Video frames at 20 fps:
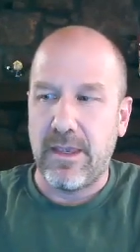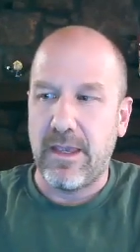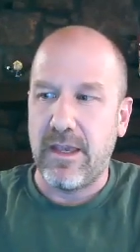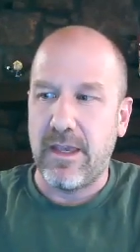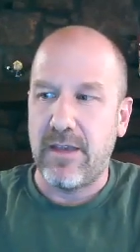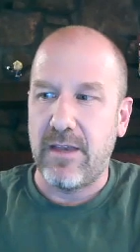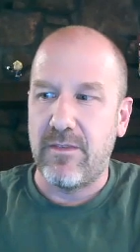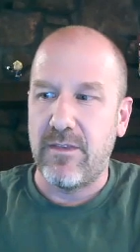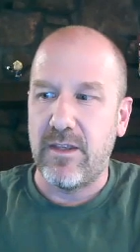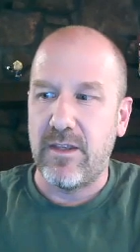
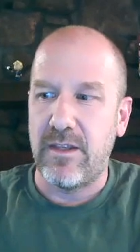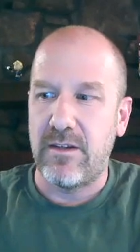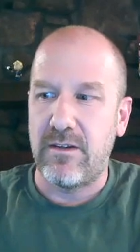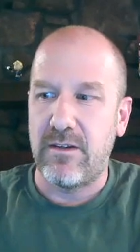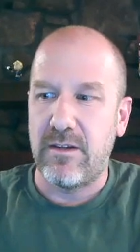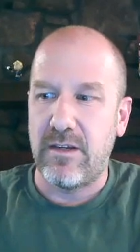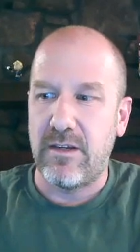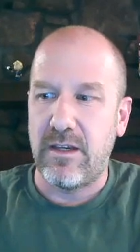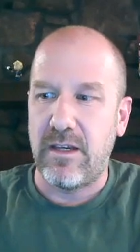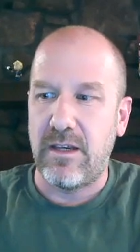And
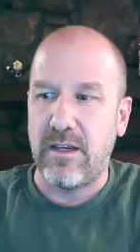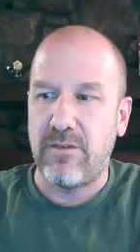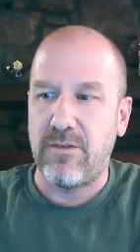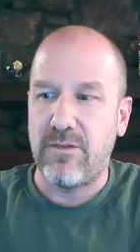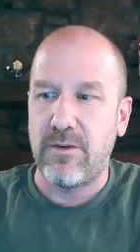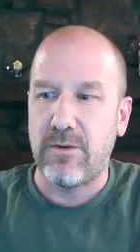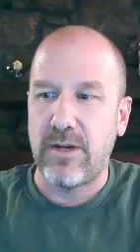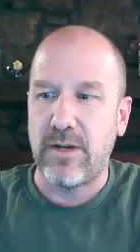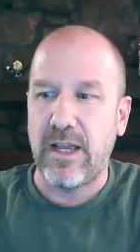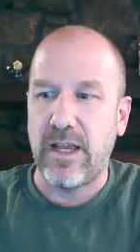then
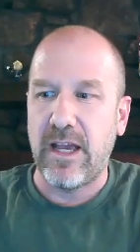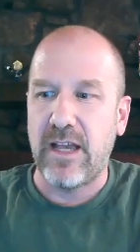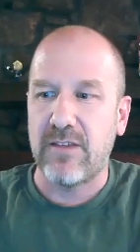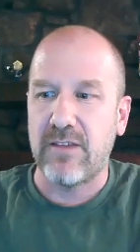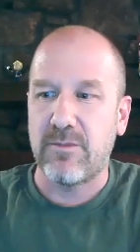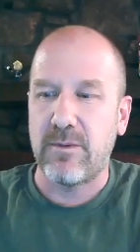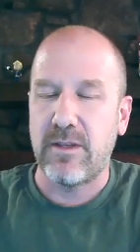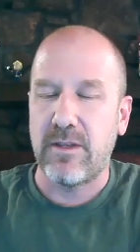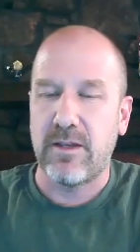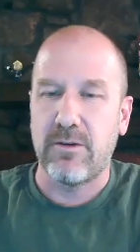if you were to
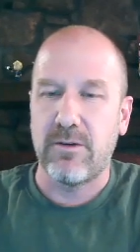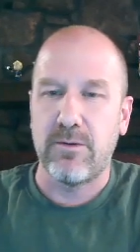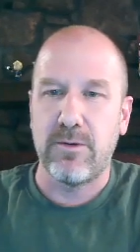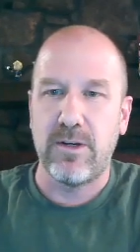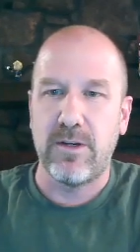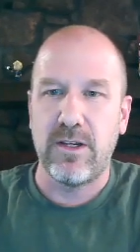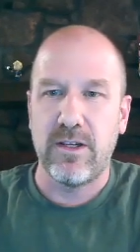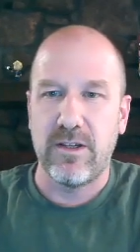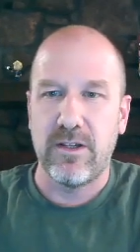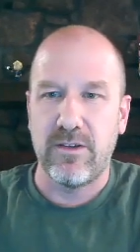ask me like, well,
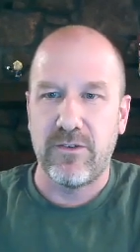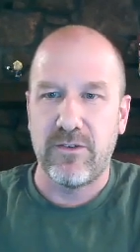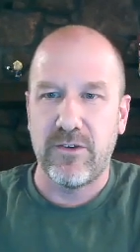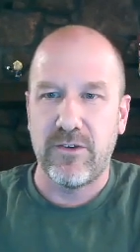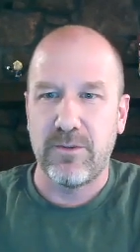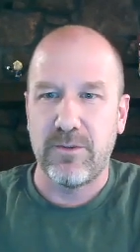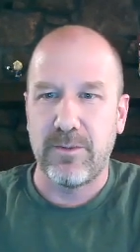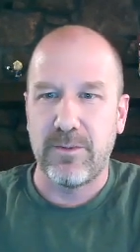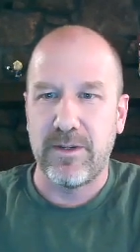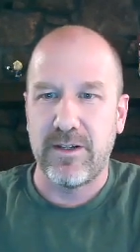what are you going
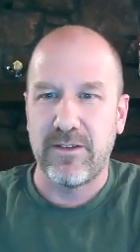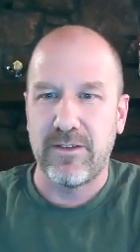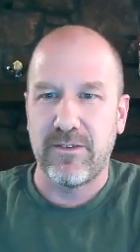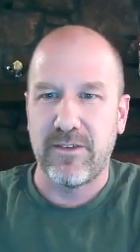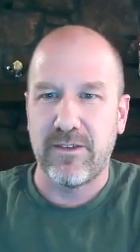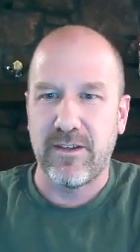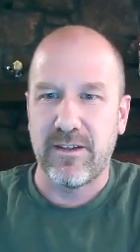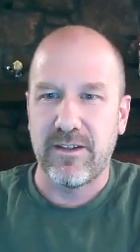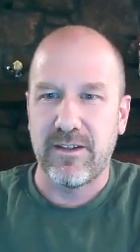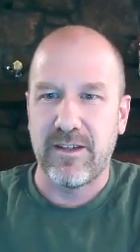to do about it?
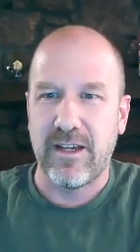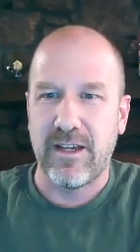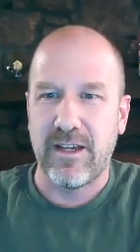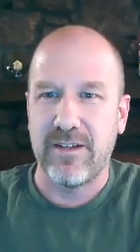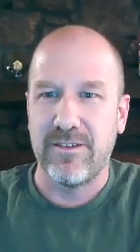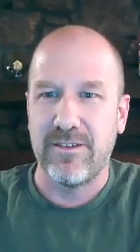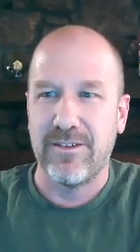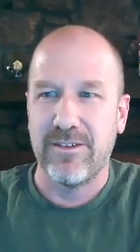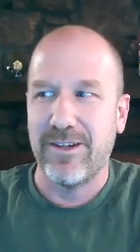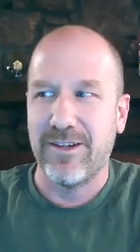It's like,
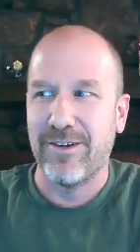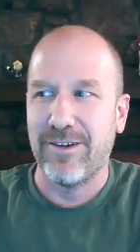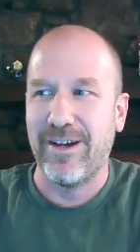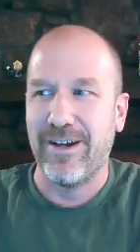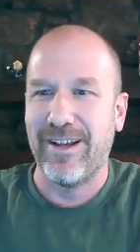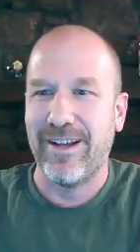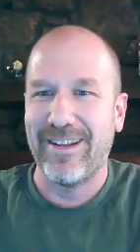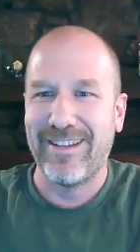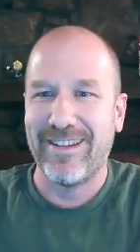I don't know.